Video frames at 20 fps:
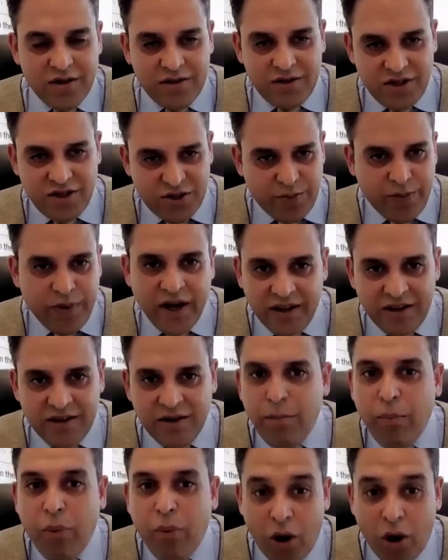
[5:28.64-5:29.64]
despite the
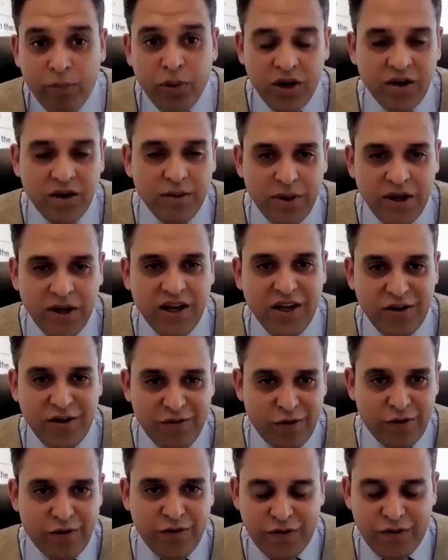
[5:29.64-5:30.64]
popular belief,
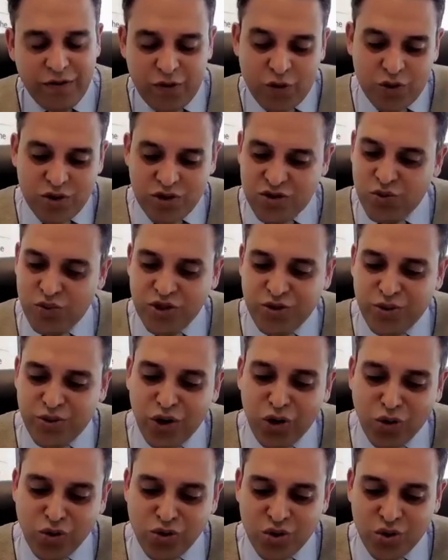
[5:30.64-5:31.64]
of course, which
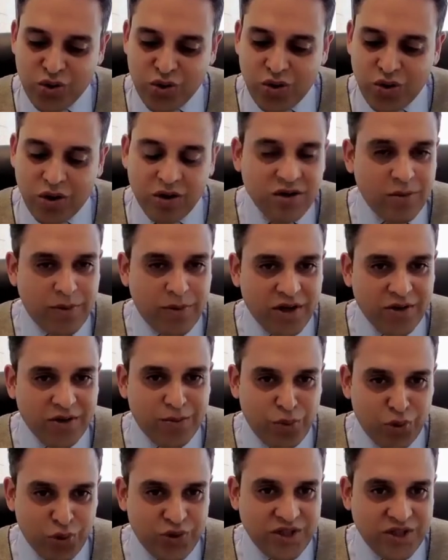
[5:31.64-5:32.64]
we also talked about,
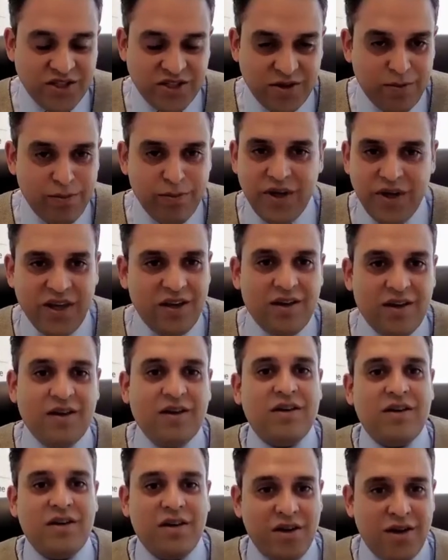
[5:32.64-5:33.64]
Buddhism being
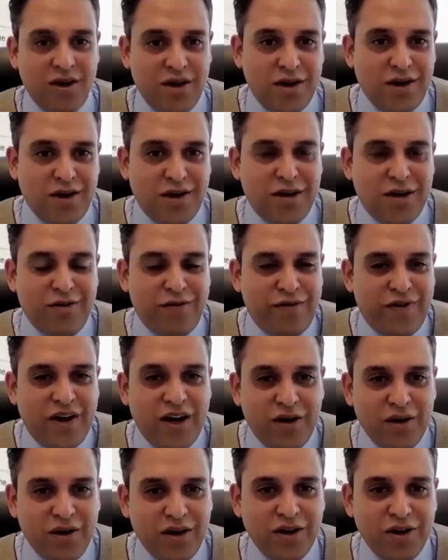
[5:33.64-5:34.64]
a
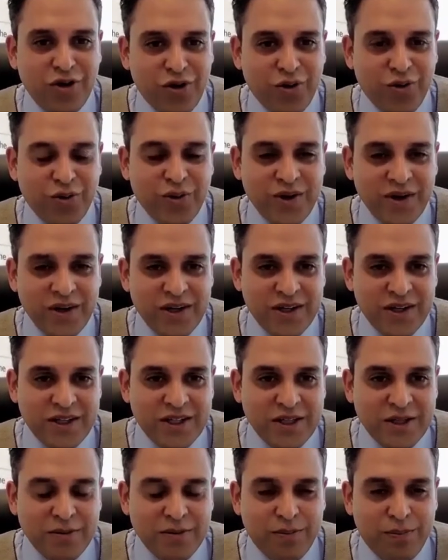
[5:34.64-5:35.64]
very,
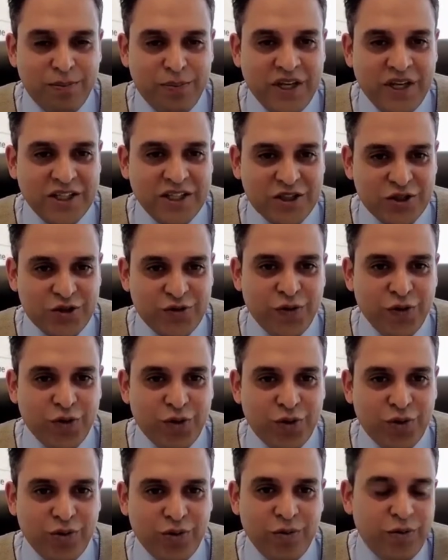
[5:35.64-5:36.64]

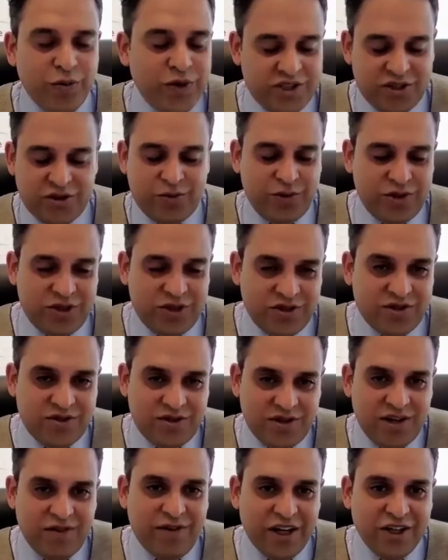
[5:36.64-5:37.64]
peaceful, which
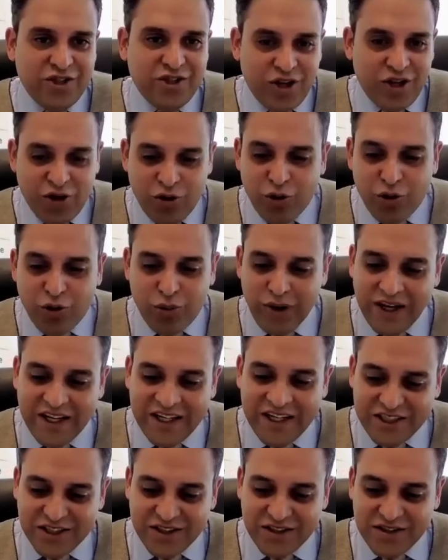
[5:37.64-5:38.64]
eventually all
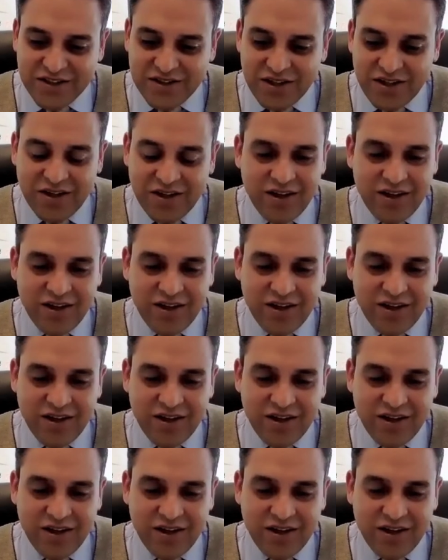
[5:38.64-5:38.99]
religions